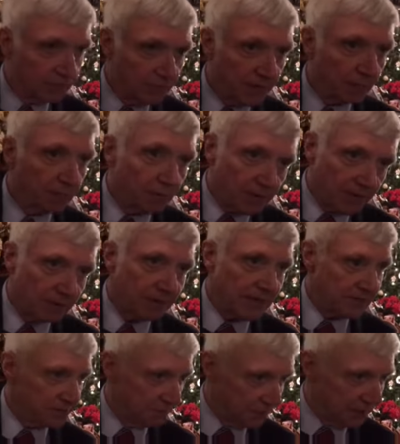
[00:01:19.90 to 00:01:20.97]
from there. We want to
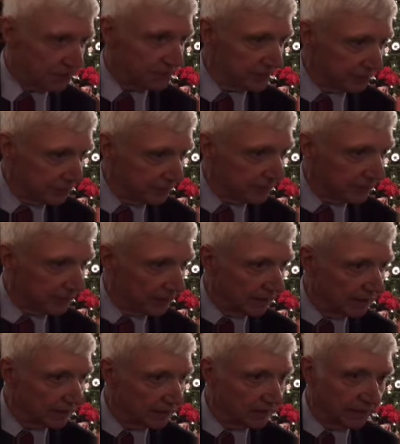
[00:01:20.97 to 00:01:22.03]
pass a budget,
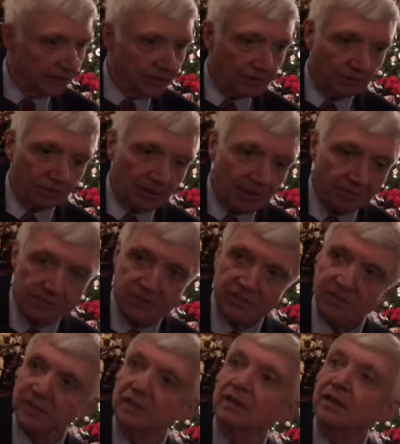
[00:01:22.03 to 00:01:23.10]
and uh,
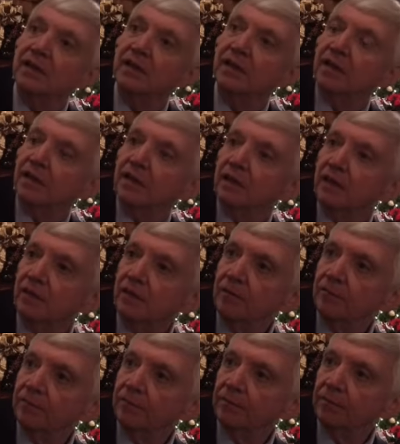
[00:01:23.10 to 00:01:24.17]
obviously, um,